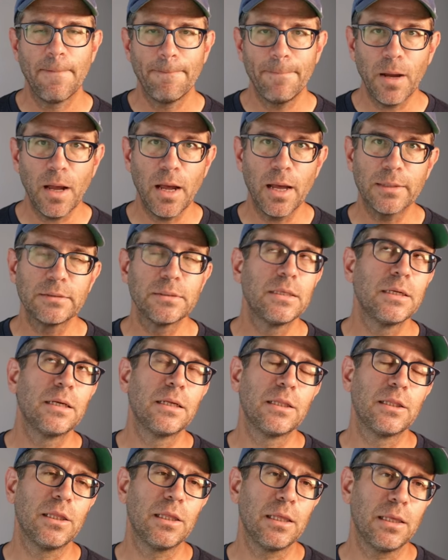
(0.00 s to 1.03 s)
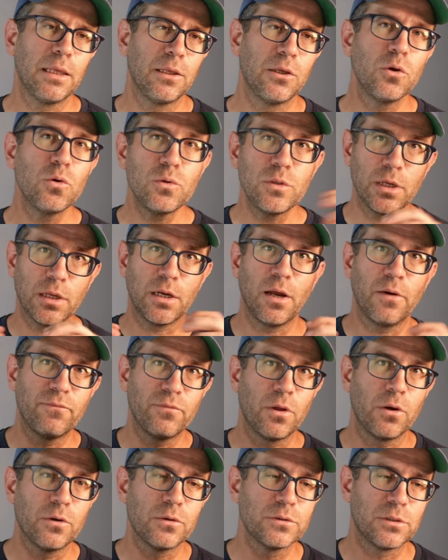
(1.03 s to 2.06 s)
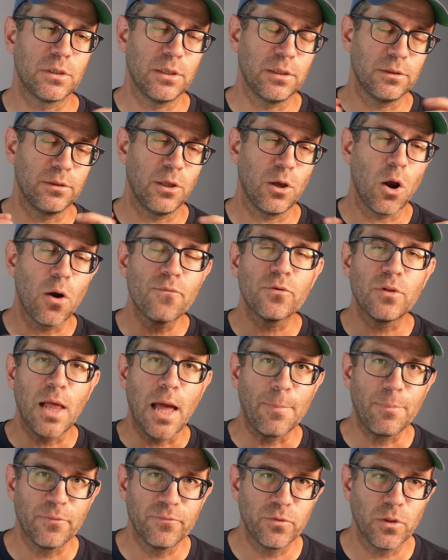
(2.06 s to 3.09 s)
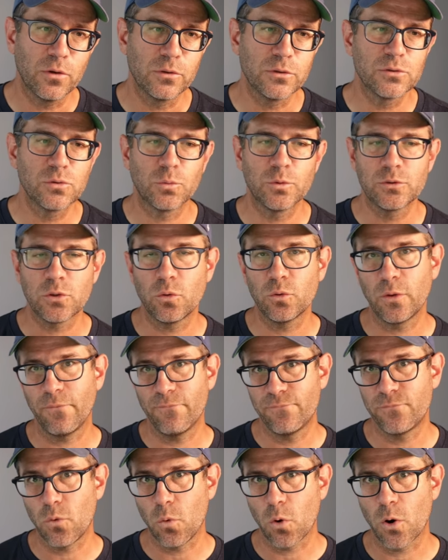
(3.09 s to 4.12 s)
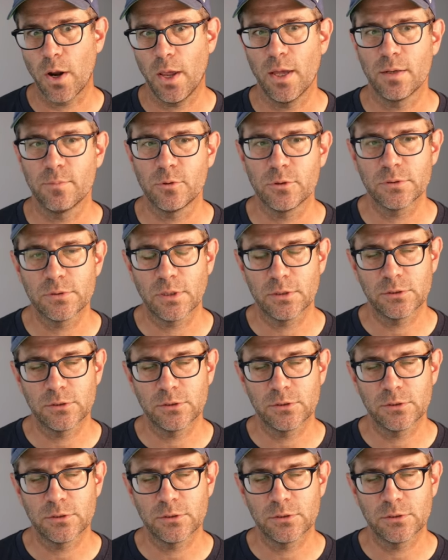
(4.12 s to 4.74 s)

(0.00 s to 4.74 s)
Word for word: but the union of those, the, the overlap of those was only four animals.